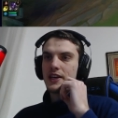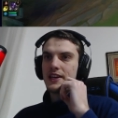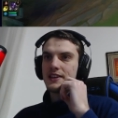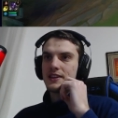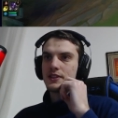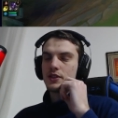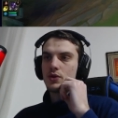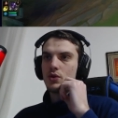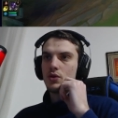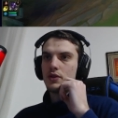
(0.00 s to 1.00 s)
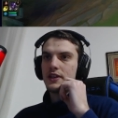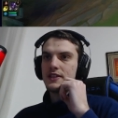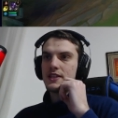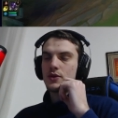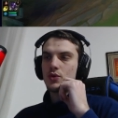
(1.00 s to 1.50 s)
800 gold?
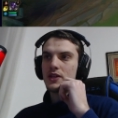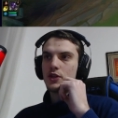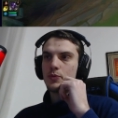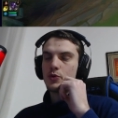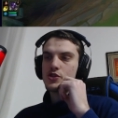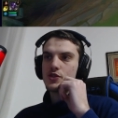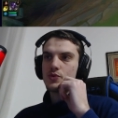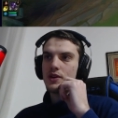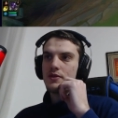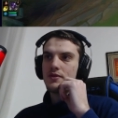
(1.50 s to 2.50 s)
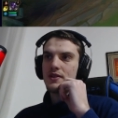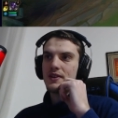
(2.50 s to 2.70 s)
Is it good that you push this way?